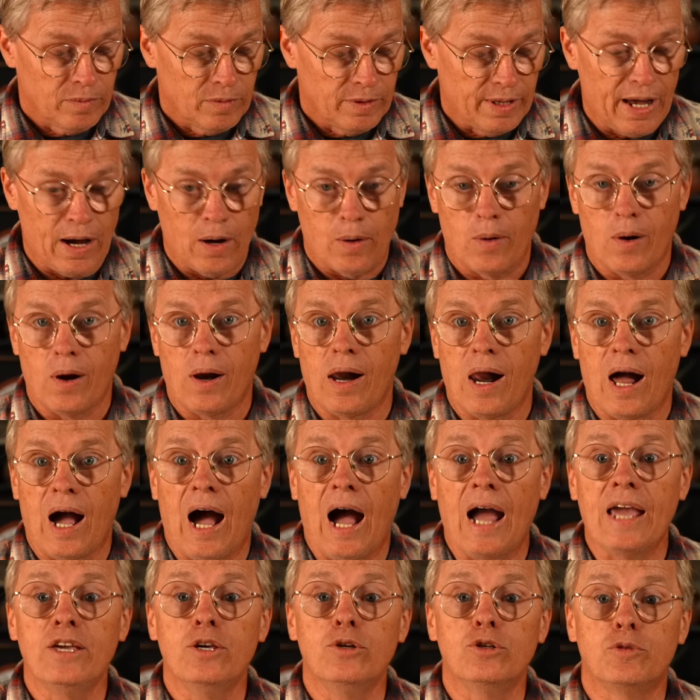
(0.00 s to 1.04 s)
Now,
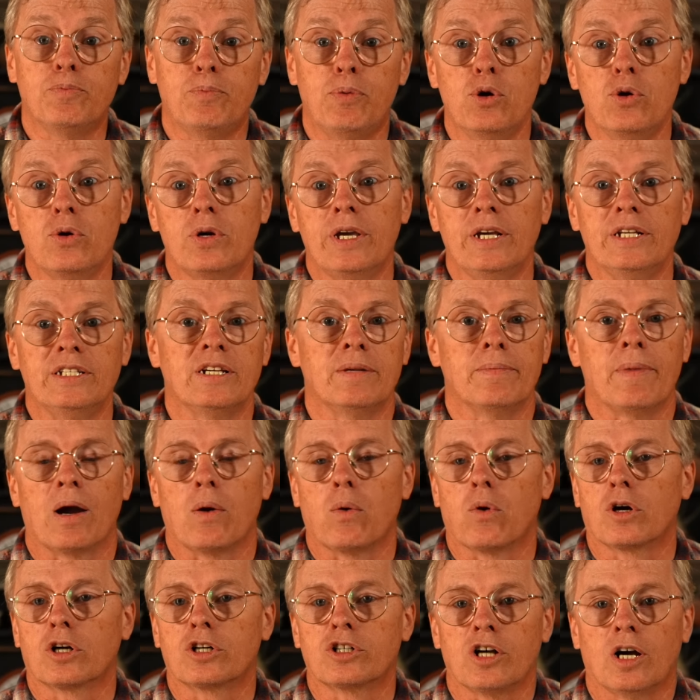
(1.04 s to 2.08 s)
I use pukis in my
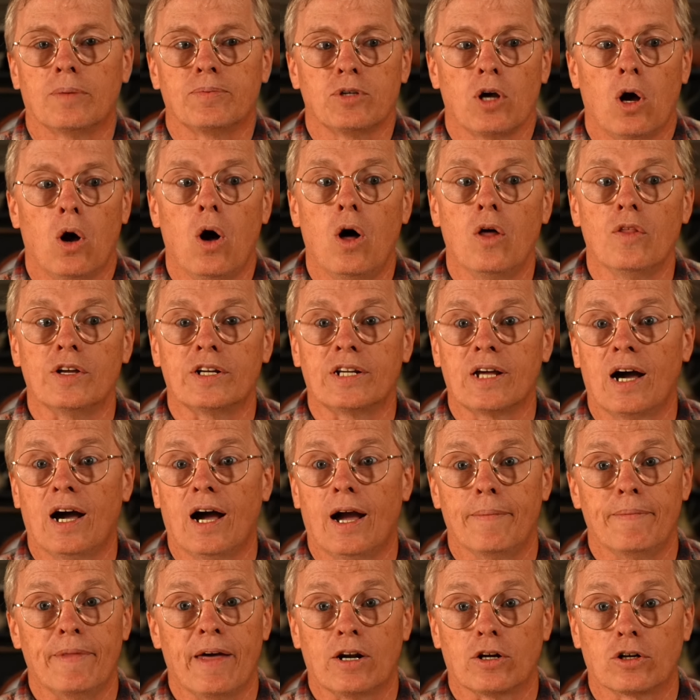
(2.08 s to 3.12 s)
workshops all the
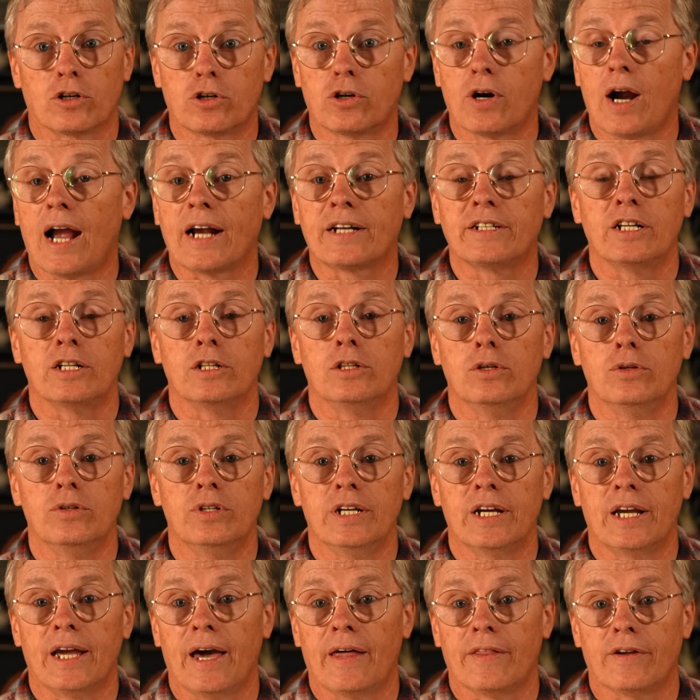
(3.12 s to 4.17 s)
time that are cracked and glued
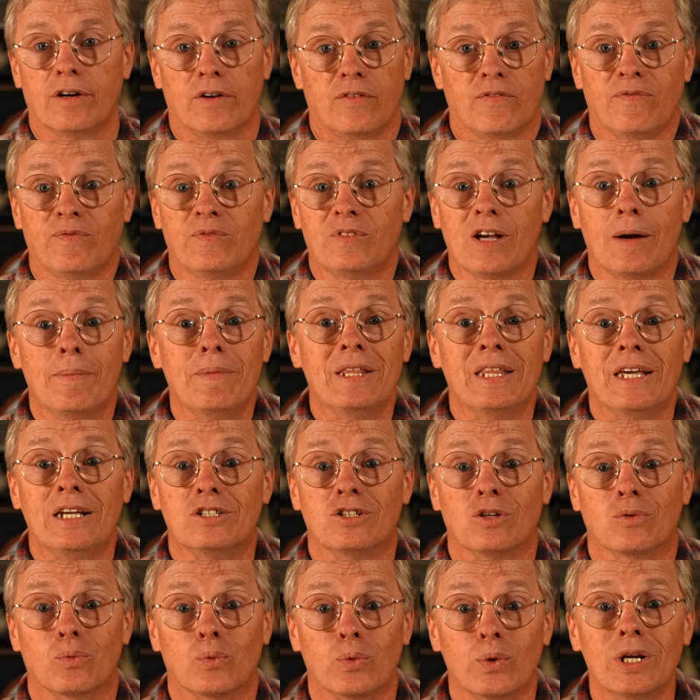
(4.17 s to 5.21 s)
together. Some of these
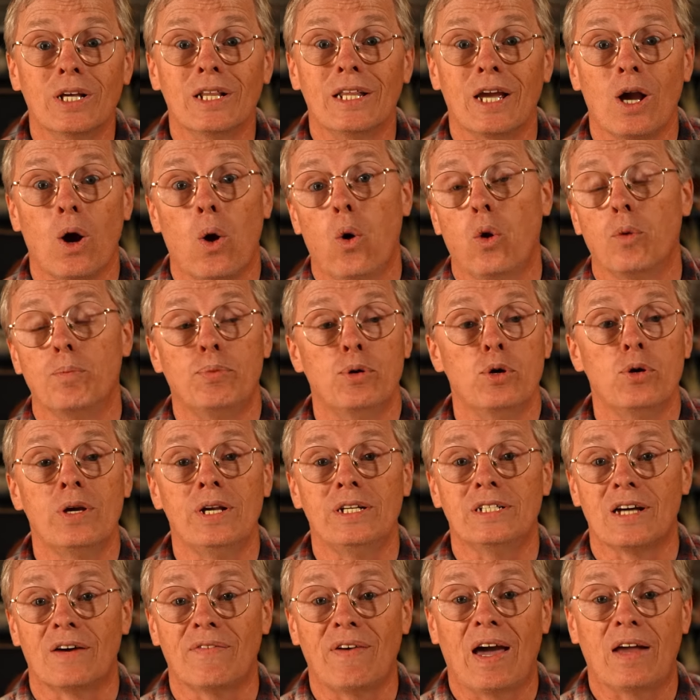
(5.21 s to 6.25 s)
are really old
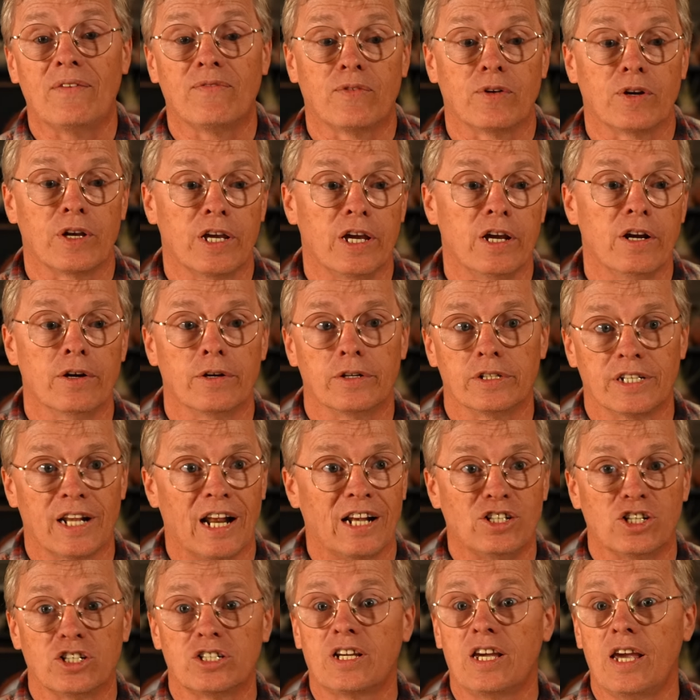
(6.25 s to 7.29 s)
pukis I've had for years, and I
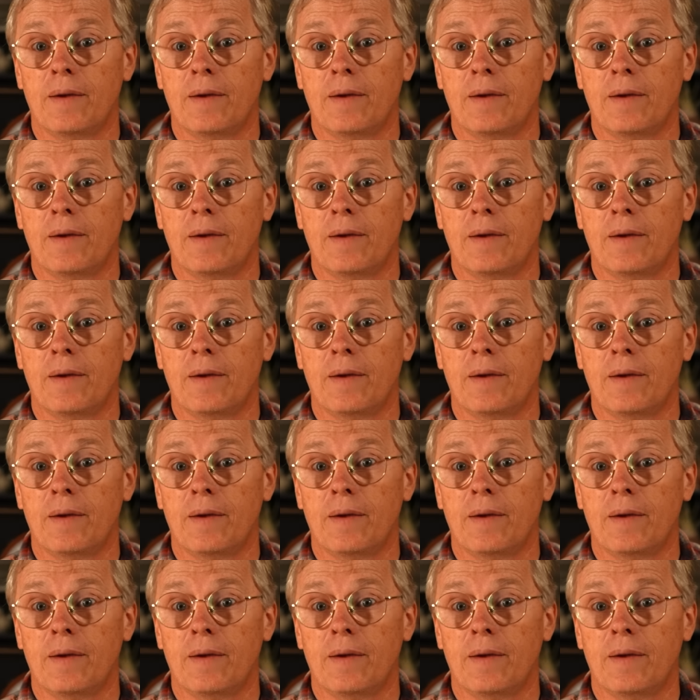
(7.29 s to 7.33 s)
just